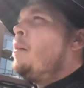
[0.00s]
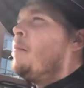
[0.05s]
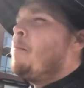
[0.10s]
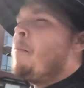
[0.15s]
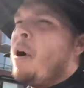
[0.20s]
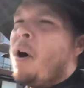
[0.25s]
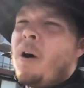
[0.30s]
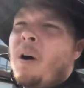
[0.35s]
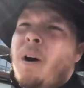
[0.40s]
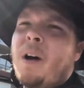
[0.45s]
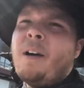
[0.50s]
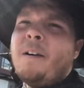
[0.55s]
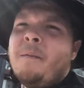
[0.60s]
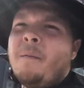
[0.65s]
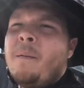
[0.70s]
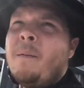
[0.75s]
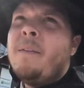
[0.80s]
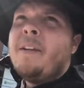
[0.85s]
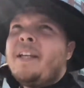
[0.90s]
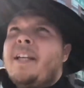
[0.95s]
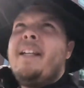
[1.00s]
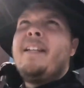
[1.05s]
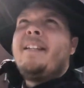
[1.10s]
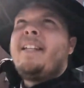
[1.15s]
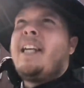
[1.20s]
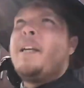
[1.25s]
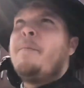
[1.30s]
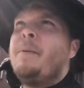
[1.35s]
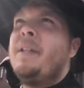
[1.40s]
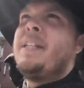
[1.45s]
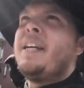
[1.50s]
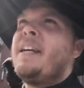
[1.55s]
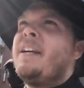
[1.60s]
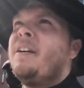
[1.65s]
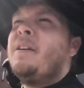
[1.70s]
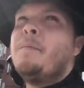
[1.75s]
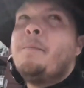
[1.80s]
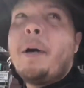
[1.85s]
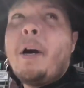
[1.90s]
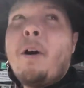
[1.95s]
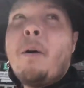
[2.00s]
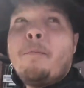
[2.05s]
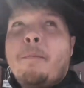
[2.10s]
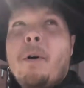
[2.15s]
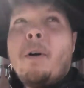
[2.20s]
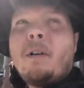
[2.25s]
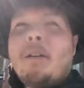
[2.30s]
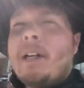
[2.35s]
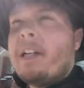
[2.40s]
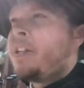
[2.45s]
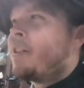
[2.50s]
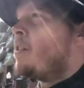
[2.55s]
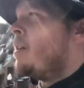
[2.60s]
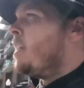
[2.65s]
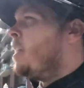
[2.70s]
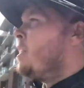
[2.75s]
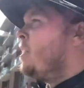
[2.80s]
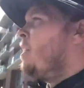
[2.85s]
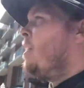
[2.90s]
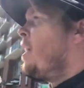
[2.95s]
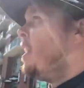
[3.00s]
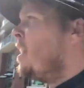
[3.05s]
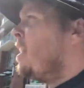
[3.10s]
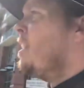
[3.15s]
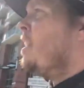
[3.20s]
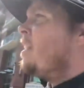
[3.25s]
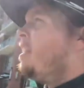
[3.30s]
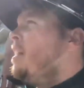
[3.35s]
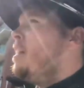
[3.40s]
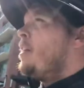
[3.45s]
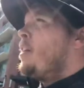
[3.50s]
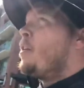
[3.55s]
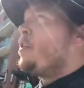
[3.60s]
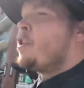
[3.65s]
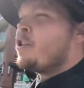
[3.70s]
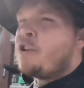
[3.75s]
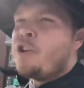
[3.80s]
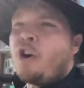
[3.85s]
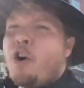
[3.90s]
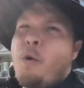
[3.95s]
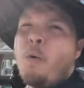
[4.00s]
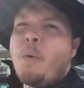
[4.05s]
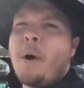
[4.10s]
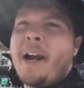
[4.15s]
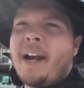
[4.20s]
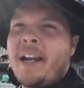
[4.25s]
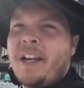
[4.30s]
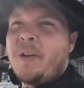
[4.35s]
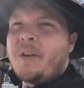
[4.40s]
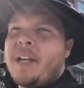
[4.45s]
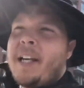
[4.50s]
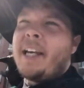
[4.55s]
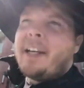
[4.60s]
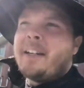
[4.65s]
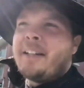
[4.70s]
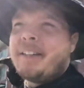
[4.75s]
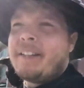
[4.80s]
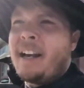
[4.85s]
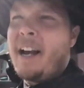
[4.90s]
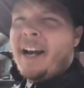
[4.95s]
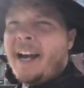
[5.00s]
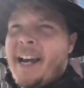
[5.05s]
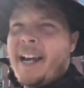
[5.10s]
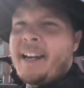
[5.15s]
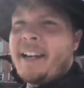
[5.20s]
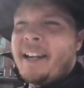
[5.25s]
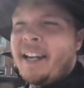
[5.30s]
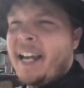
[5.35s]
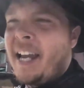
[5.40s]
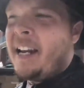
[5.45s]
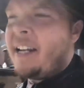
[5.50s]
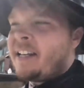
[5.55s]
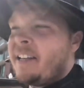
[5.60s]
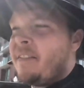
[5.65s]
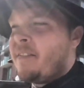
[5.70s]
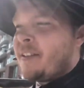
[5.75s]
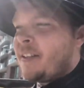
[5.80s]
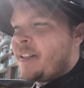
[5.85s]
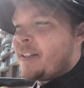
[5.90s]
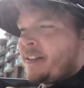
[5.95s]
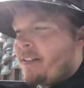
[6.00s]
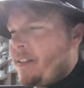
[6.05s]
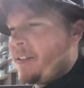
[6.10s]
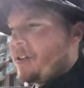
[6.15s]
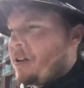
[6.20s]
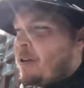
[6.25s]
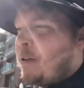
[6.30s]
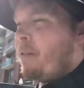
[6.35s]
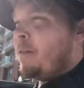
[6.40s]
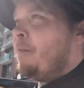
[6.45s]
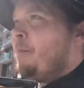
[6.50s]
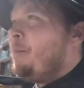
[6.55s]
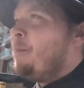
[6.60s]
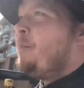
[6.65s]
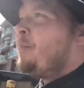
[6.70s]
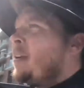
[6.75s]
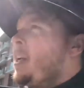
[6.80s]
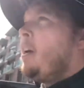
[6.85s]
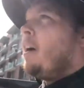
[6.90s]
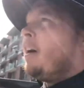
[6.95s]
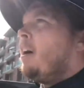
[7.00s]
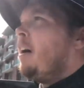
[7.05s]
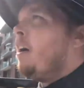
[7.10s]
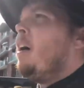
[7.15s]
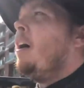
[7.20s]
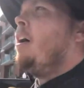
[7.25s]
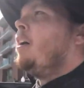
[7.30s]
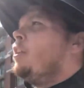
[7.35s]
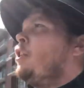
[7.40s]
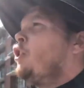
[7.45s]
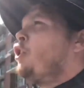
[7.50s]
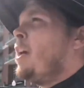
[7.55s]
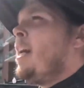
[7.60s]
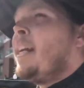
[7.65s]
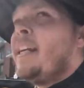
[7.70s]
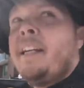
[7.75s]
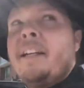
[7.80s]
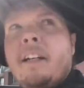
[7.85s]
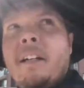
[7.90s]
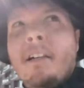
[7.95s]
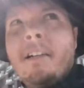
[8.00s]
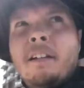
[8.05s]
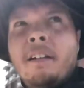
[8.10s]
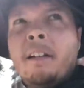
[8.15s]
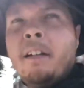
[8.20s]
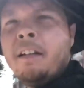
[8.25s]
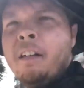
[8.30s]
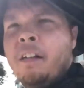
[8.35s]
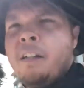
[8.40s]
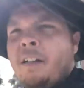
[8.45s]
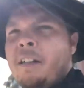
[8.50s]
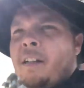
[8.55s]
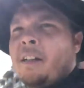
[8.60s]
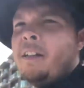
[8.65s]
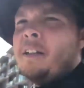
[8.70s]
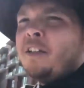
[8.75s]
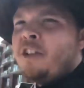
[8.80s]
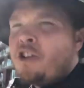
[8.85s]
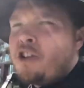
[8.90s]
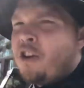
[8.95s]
bar in San Mateo, bar, bar restaurant. Right? There is no way you can get inside any of these little uh, train